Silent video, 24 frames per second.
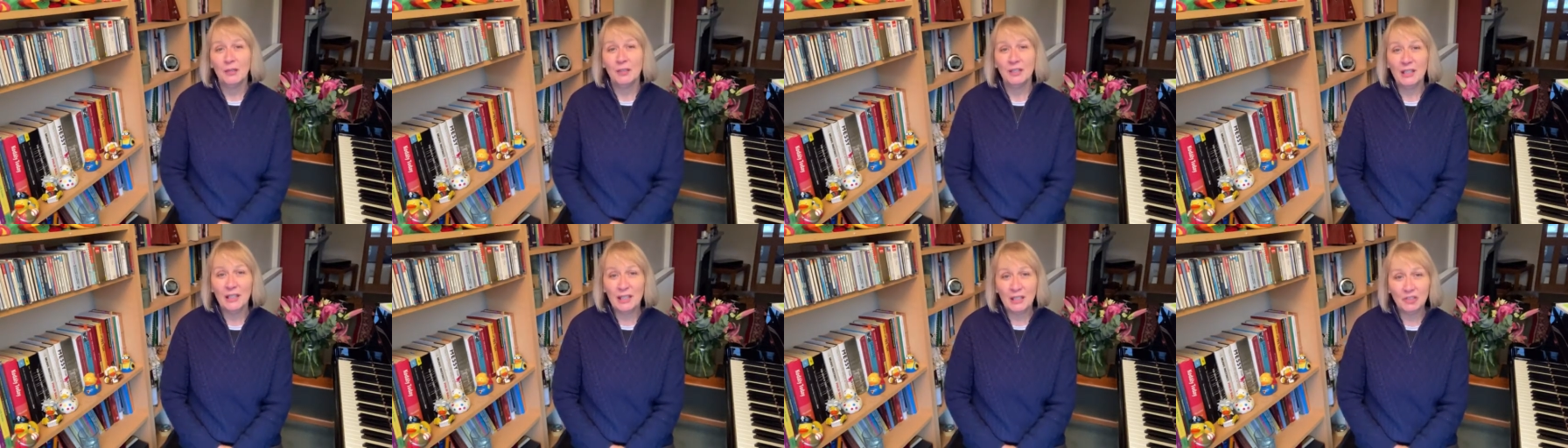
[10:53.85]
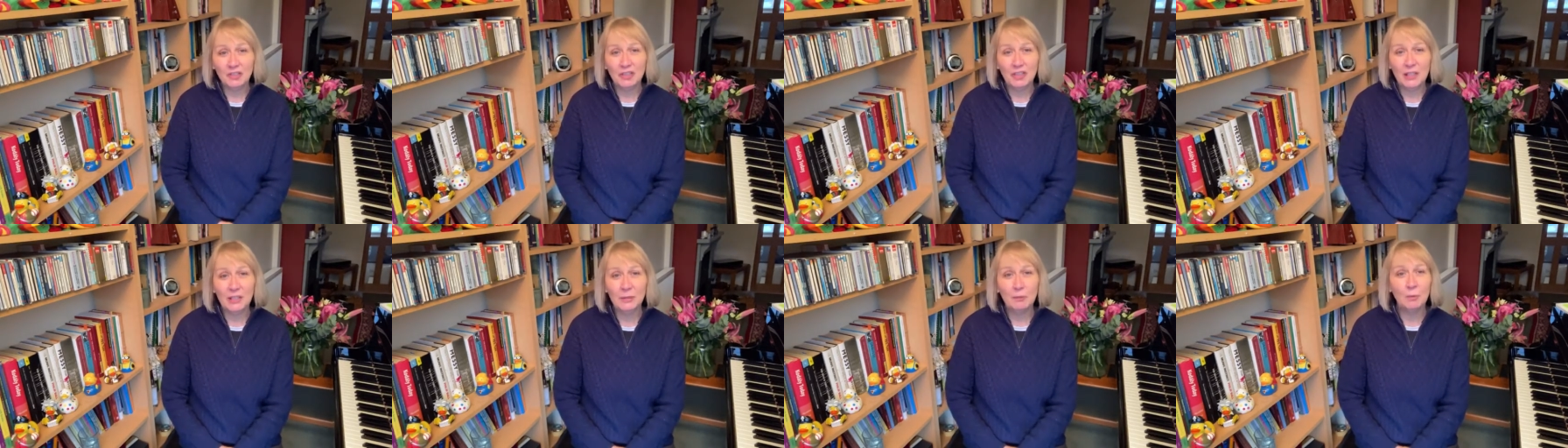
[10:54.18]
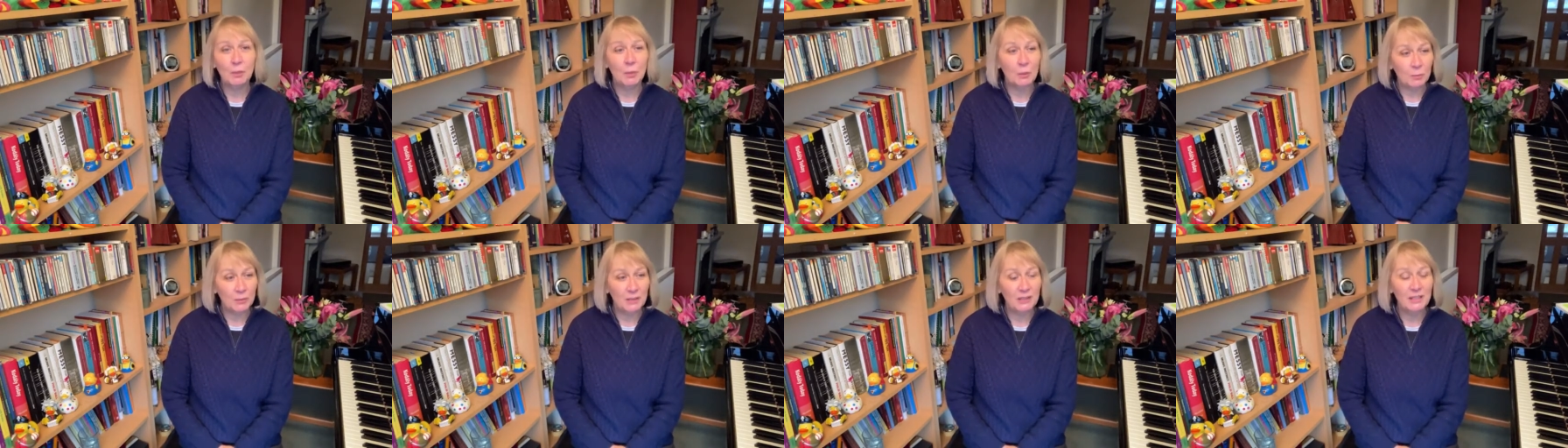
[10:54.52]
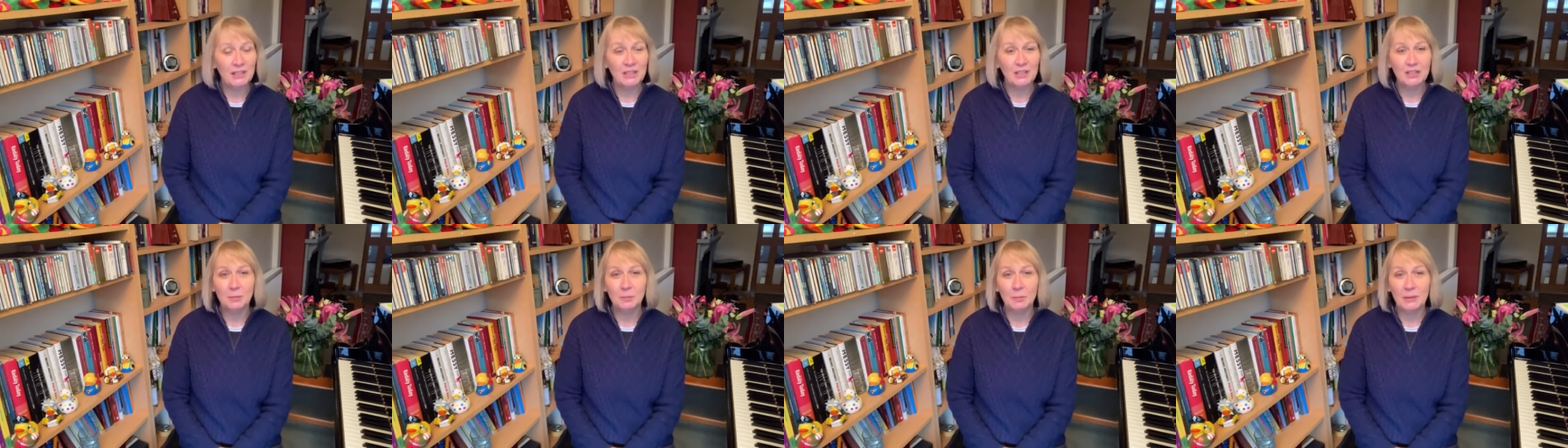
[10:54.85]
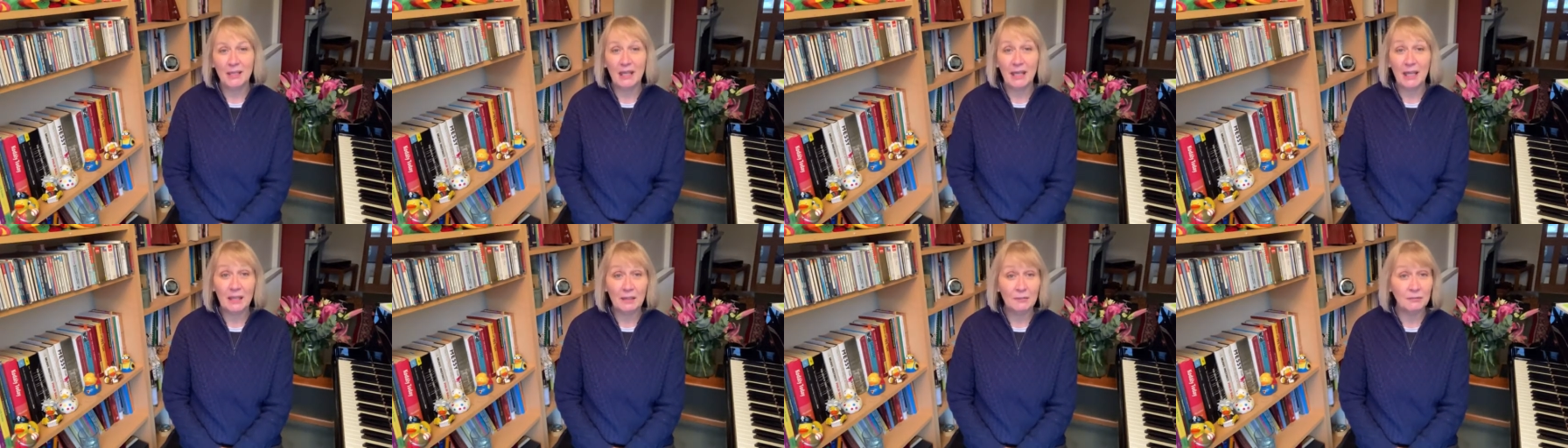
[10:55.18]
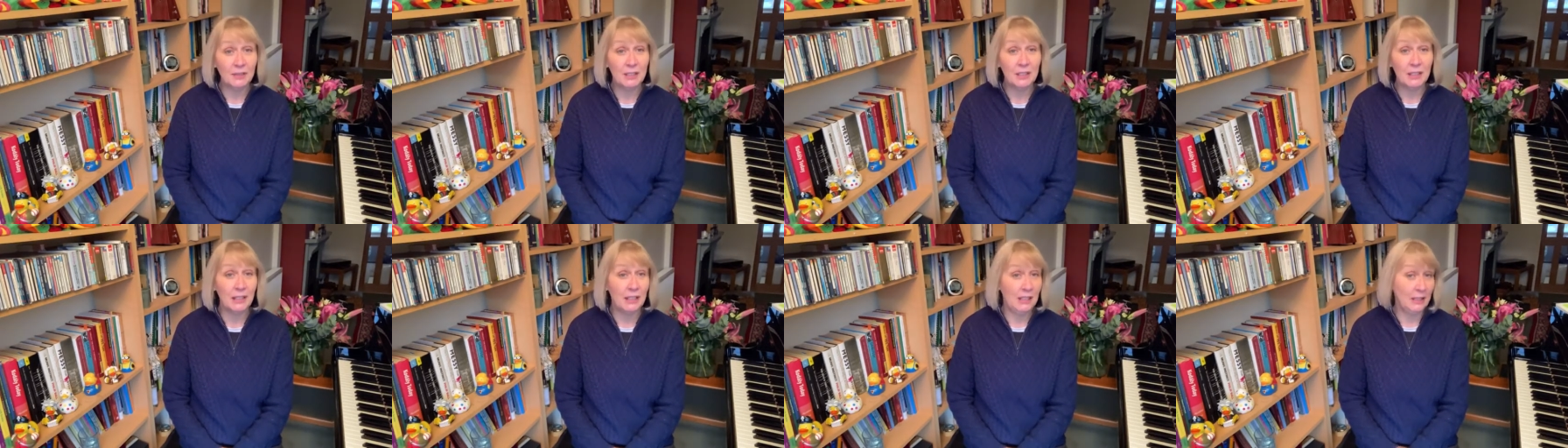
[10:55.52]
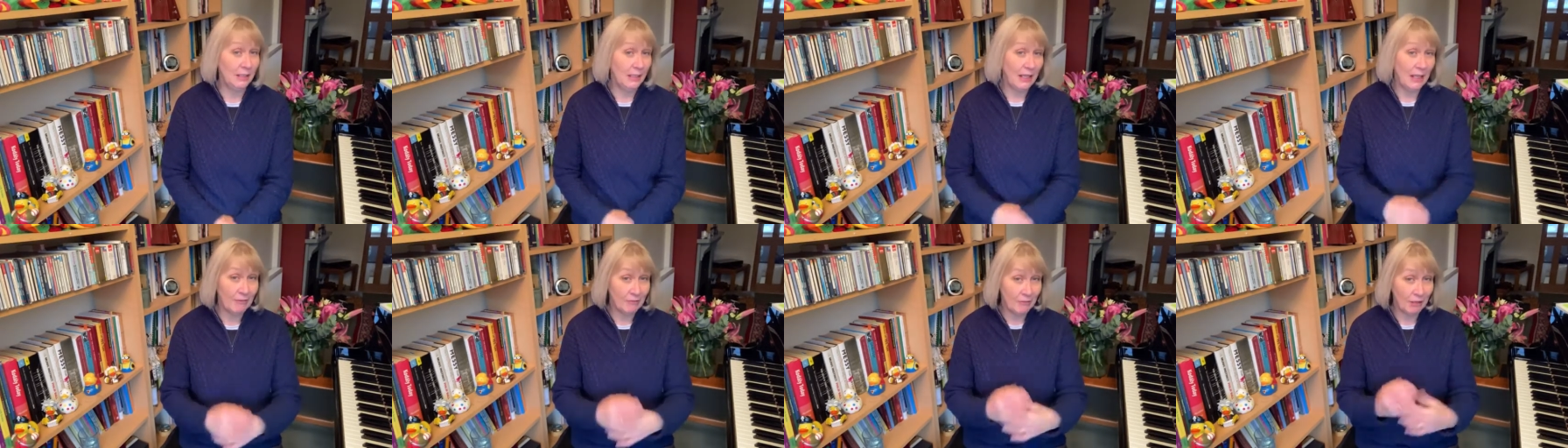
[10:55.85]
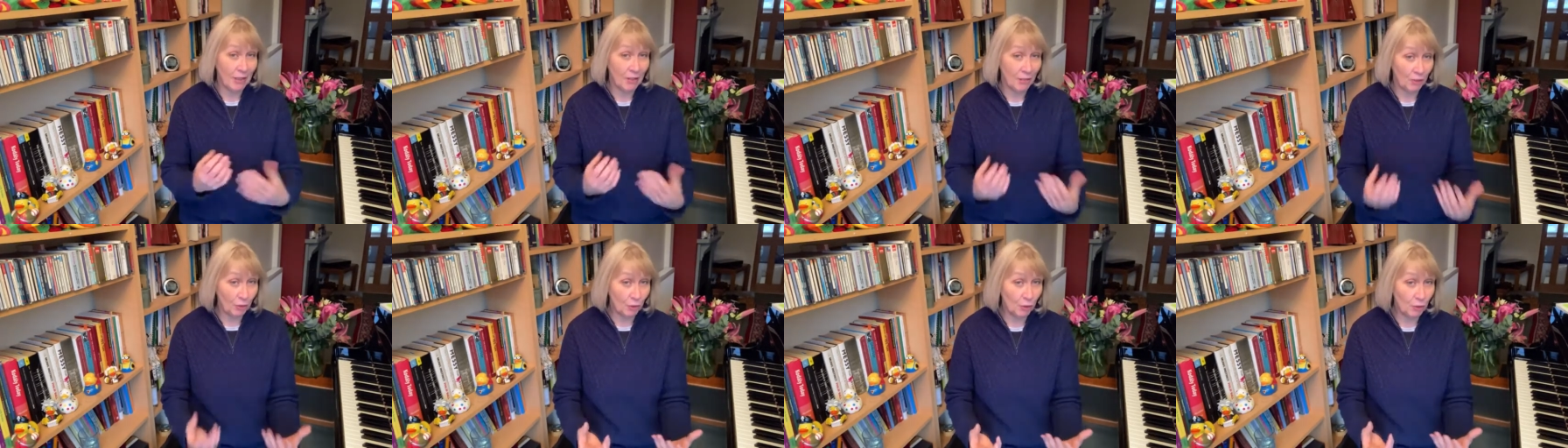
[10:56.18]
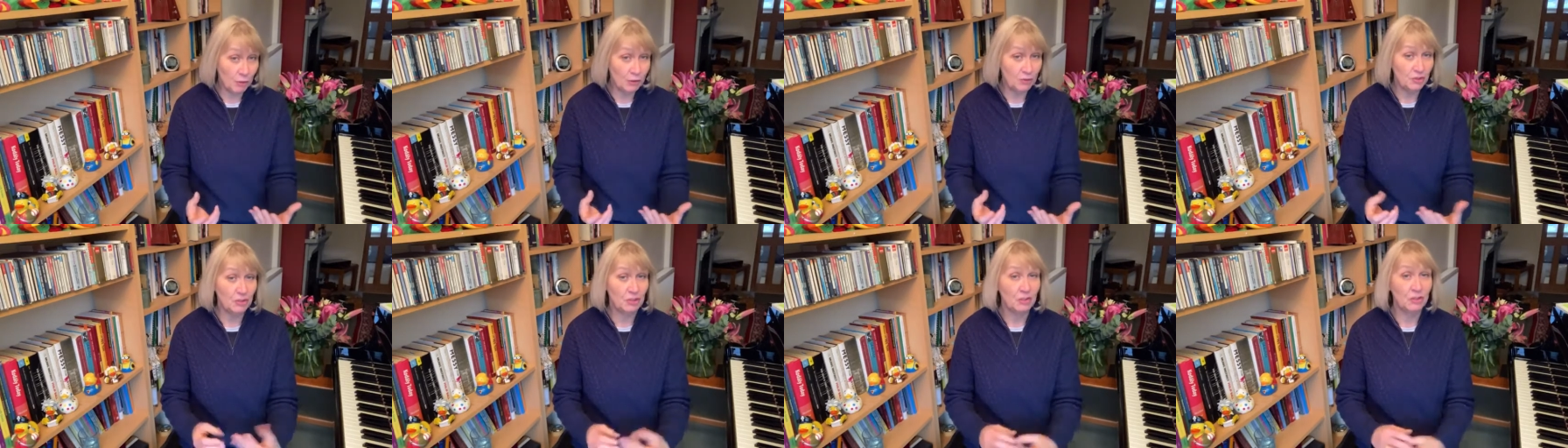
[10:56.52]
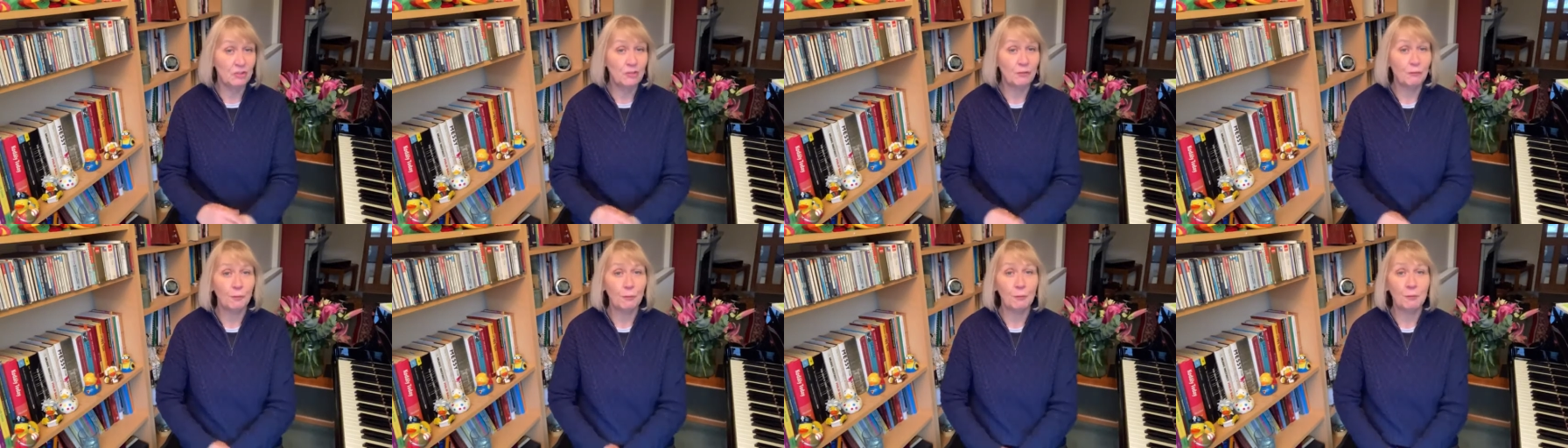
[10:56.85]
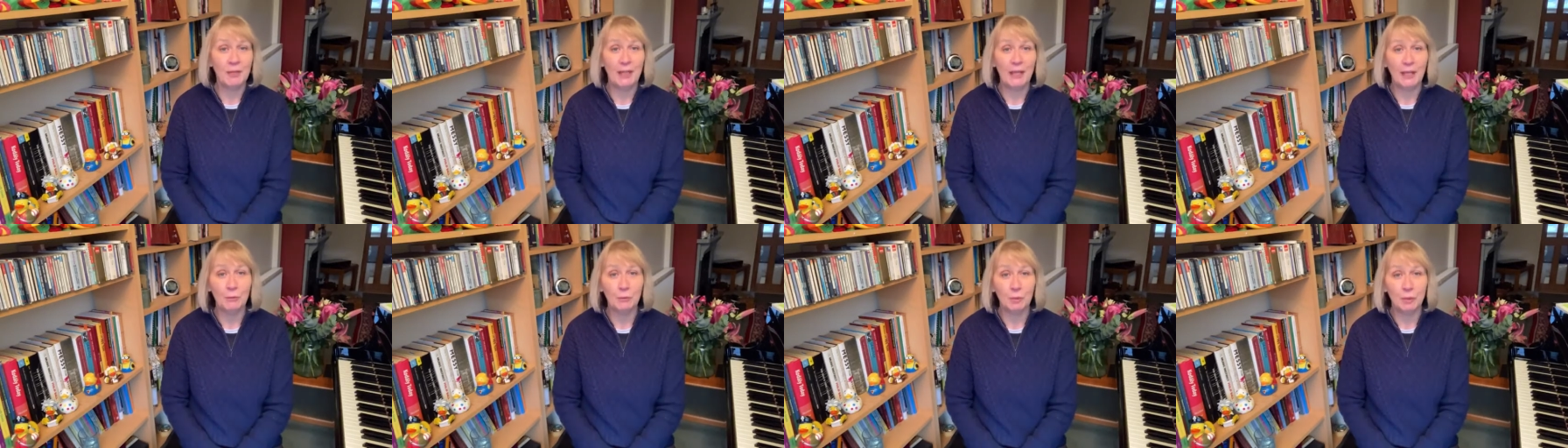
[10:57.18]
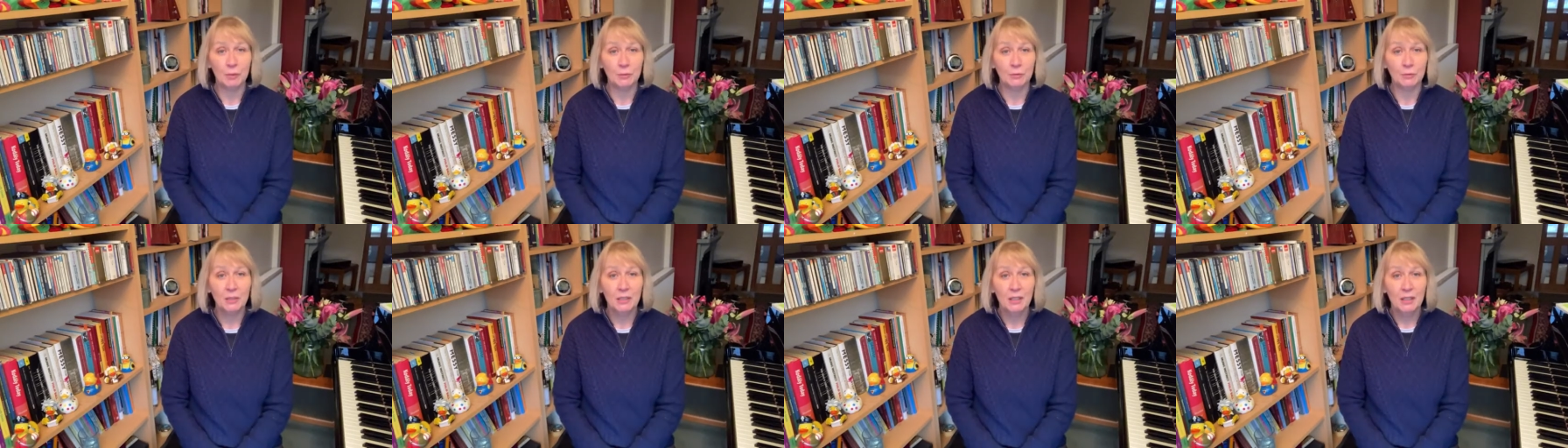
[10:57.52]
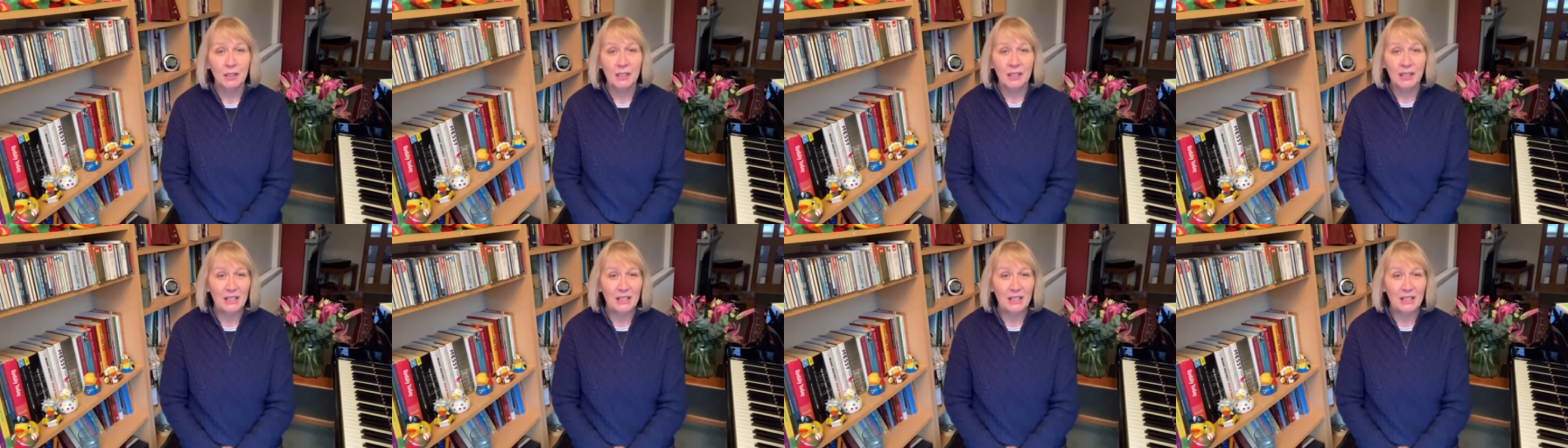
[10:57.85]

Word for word: that actually what we need to be having in our anthologies from now on